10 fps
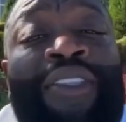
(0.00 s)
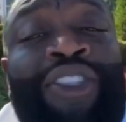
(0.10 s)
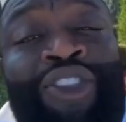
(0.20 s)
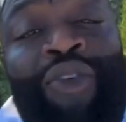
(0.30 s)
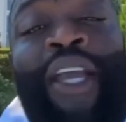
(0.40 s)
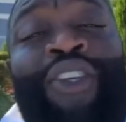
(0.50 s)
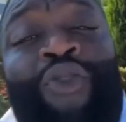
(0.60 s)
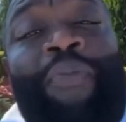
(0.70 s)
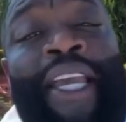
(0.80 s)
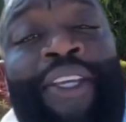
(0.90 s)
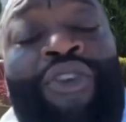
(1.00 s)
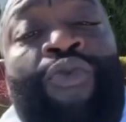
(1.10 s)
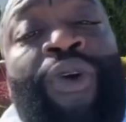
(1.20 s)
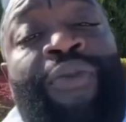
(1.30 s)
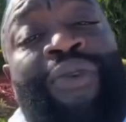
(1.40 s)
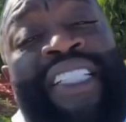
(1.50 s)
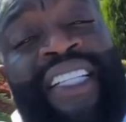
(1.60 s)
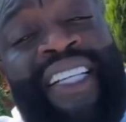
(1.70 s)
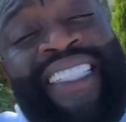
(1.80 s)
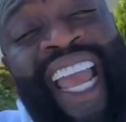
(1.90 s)
Dre. You mean you went with the
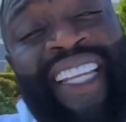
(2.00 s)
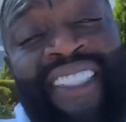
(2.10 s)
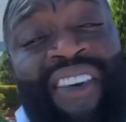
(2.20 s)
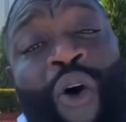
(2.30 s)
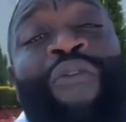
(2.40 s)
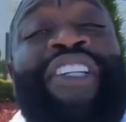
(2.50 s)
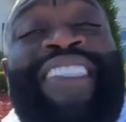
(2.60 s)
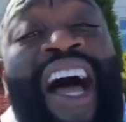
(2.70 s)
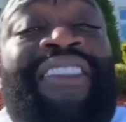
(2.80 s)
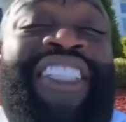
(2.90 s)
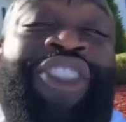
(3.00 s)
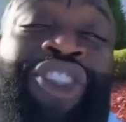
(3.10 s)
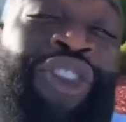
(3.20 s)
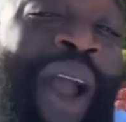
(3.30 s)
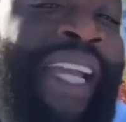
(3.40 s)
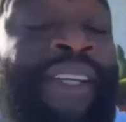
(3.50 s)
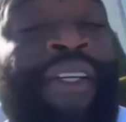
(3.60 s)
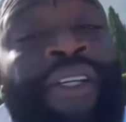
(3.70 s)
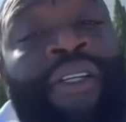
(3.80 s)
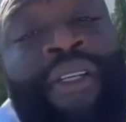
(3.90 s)
Canadian over Dr. Dre?
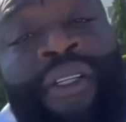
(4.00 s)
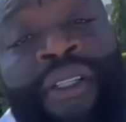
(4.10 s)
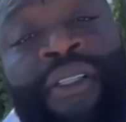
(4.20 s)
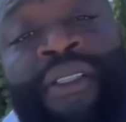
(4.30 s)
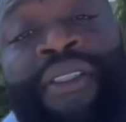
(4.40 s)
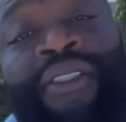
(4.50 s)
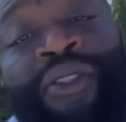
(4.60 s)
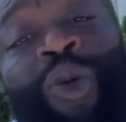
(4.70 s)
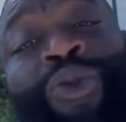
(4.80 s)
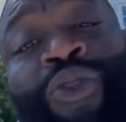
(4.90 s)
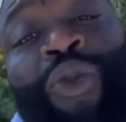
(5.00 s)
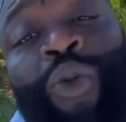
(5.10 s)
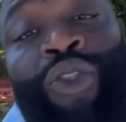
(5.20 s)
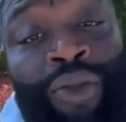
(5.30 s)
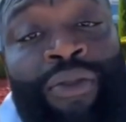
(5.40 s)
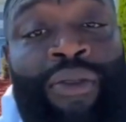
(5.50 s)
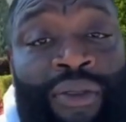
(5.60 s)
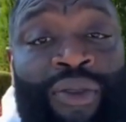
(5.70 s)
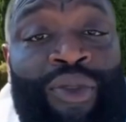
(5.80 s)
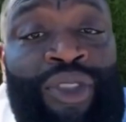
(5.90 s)
Who, who
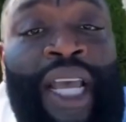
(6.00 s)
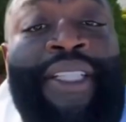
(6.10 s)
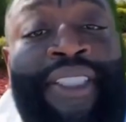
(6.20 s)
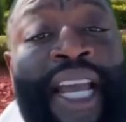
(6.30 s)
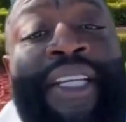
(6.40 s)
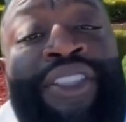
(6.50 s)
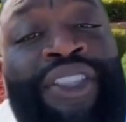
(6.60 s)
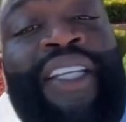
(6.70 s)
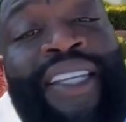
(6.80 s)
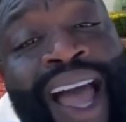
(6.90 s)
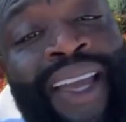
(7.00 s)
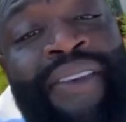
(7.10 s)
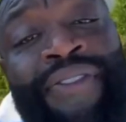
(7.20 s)
you say changed your life?